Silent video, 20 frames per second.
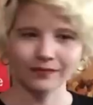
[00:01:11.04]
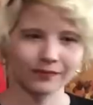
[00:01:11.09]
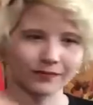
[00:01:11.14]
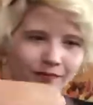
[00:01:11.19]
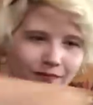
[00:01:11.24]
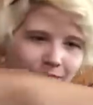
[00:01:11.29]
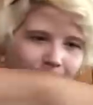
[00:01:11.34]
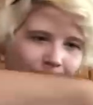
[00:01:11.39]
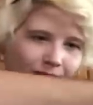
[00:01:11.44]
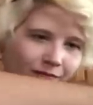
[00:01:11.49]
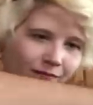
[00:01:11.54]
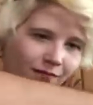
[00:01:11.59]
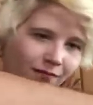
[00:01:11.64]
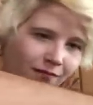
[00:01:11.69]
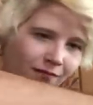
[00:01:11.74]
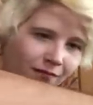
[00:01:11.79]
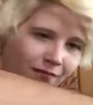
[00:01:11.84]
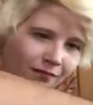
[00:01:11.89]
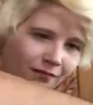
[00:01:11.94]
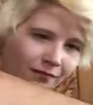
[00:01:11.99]

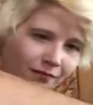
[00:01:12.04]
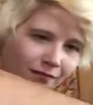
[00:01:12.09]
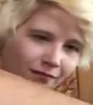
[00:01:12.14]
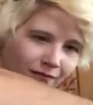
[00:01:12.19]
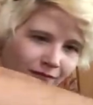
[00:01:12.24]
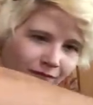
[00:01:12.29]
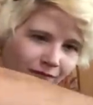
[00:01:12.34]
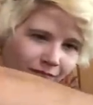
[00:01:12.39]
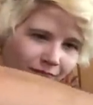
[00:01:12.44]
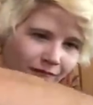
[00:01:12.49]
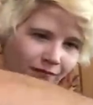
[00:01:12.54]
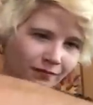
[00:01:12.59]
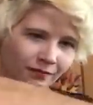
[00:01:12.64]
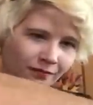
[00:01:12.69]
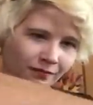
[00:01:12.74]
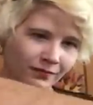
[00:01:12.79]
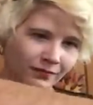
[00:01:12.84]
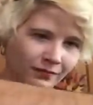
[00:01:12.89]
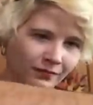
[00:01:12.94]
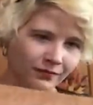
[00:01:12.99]

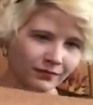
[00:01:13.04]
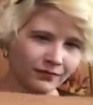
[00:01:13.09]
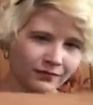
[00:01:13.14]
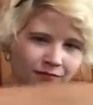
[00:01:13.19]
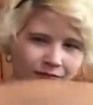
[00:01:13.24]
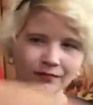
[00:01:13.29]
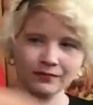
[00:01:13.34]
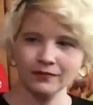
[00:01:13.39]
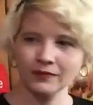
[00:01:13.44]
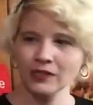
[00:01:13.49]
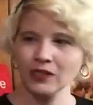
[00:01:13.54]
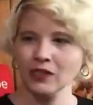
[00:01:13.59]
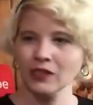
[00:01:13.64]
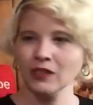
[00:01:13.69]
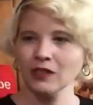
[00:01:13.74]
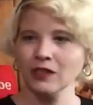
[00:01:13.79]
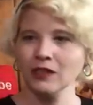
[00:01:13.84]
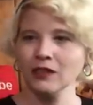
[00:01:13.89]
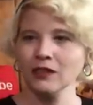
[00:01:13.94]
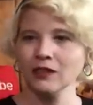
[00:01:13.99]

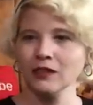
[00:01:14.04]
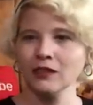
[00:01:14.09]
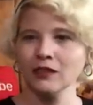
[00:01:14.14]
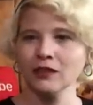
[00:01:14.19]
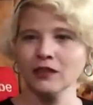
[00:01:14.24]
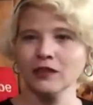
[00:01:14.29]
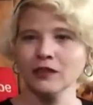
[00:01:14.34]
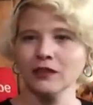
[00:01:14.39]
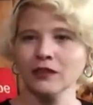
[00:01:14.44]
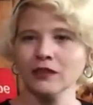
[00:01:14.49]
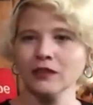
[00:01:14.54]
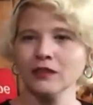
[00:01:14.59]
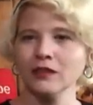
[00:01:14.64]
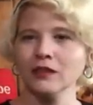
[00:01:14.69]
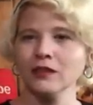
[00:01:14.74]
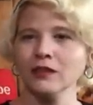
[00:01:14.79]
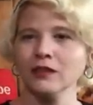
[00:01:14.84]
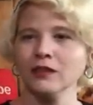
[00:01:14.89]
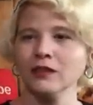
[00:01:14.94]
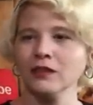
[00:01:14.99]

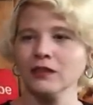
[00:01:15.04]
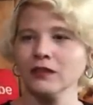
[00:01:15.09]
(not speaking)